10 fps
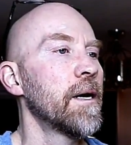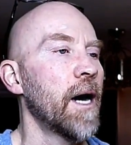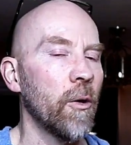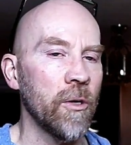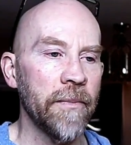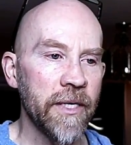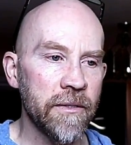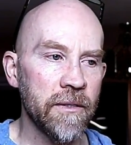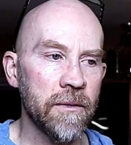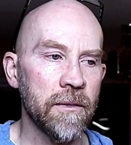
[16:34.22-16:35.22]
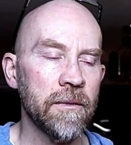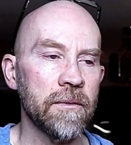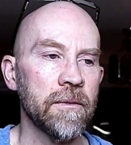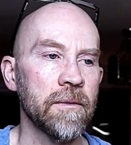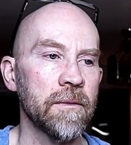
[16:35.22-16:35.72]
I will miss
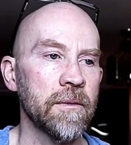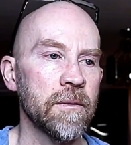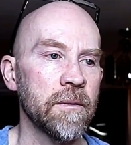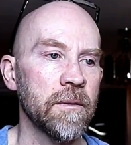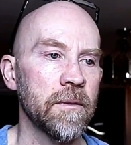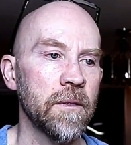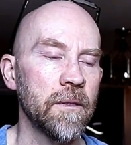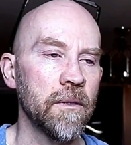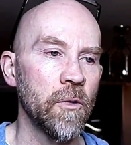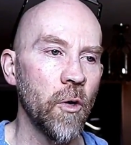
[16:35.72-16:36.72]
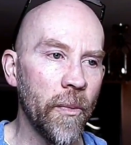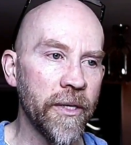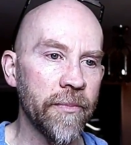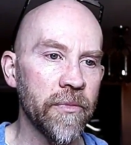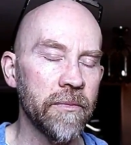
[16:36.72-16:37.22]
open
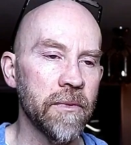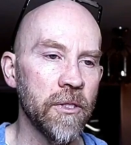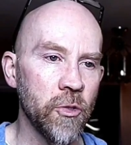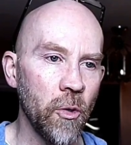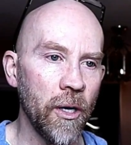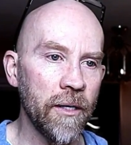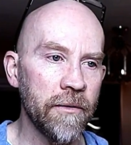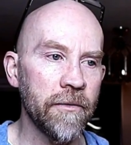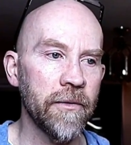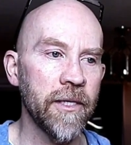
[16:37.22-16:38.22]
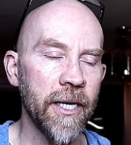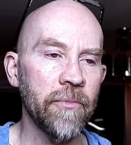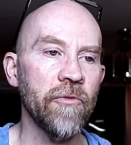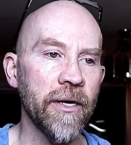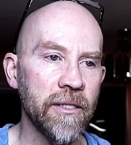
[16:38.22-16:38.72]
up the door,
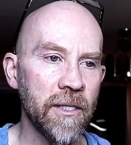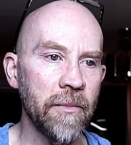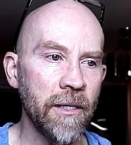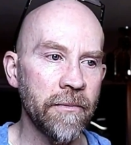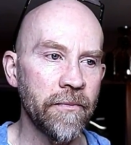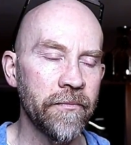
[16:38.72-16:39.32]
him running to me.